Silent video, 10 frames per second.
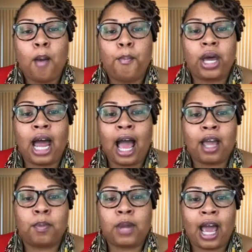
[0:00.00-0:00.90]
but
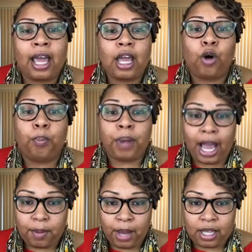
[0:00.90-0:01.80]
I am not held
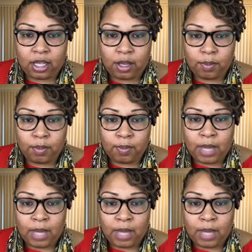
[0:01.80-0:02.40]
back by them.